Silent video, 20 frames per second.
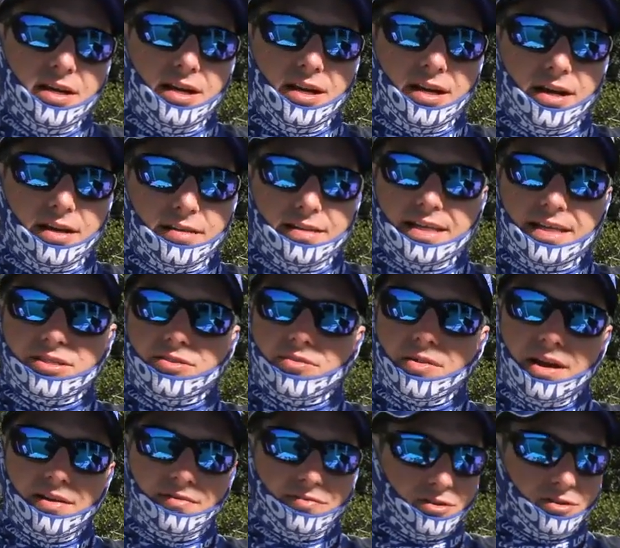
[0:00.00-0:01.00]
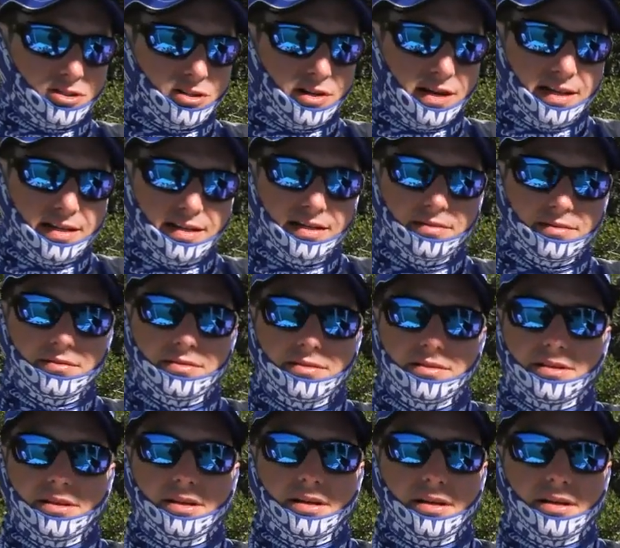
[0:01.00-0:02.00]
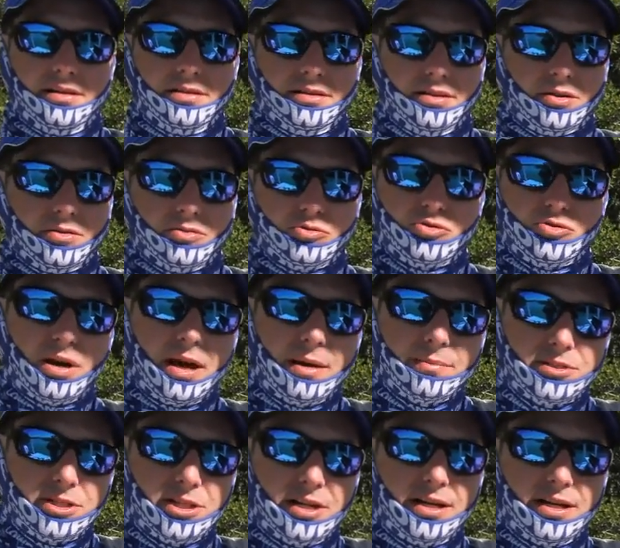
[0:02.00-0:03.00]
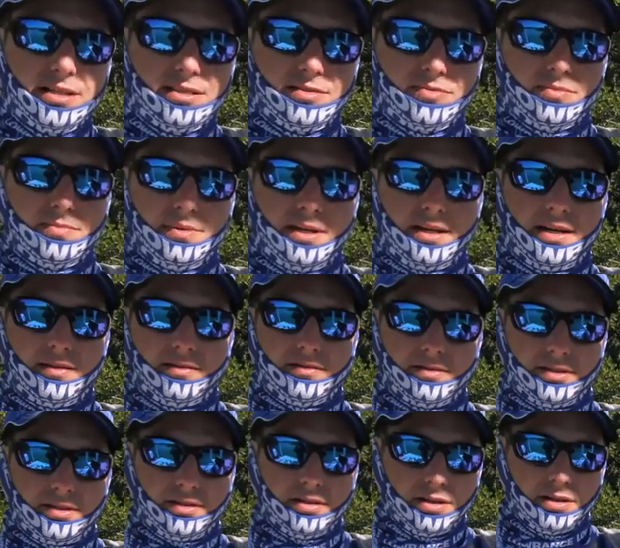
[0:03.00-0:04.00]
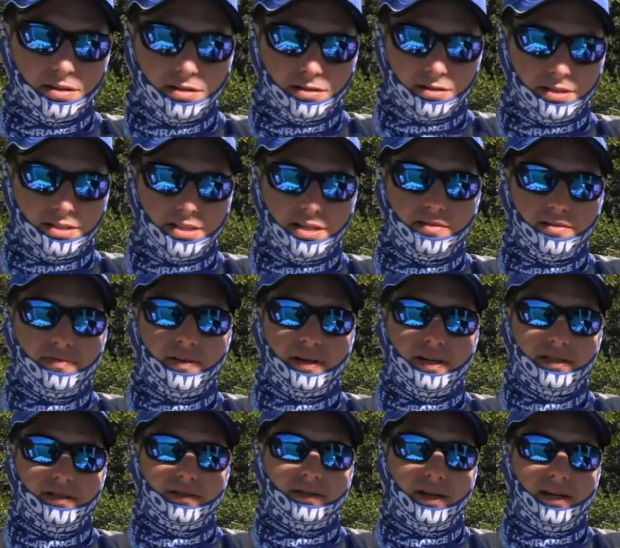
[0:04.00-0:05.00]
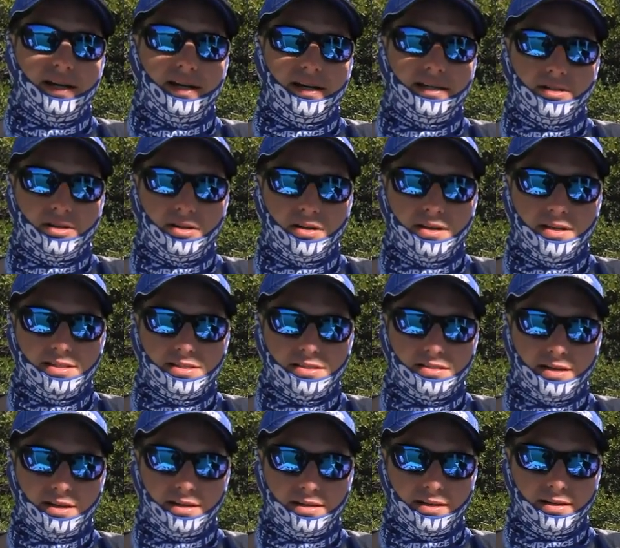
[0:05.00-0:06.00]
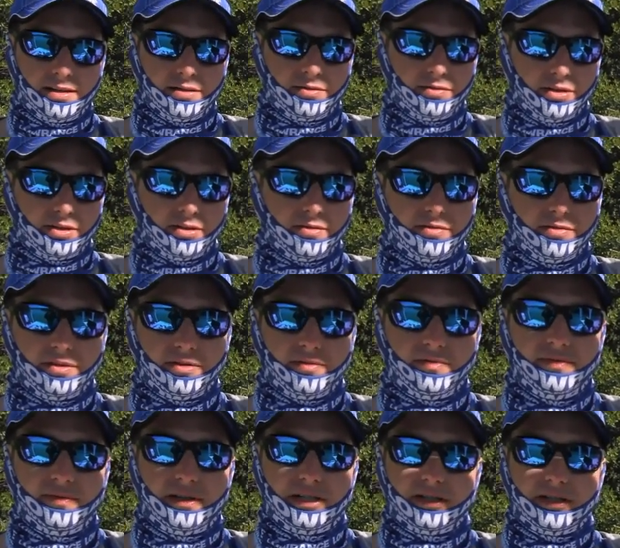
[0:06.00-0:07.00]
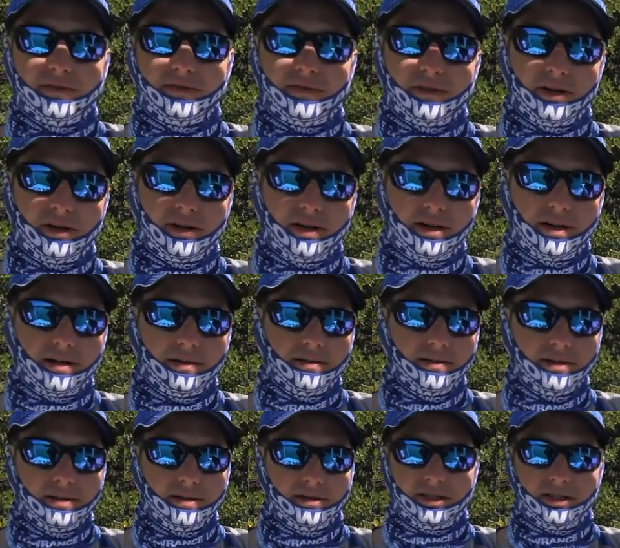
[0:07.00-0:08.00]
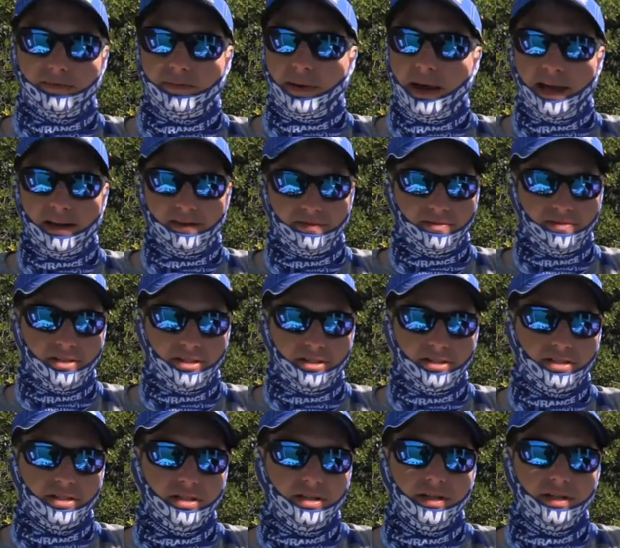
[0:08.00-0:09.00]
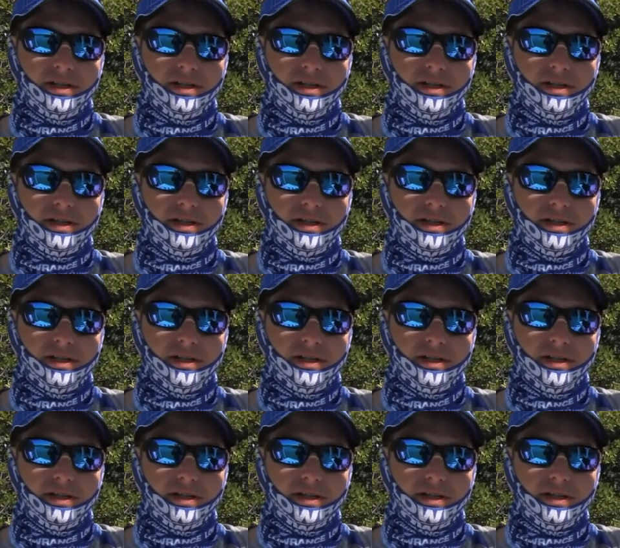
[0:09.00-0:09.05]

And that's great for tracking drop shots, for being able to identify tiny targets like when you're fishing for just panfish.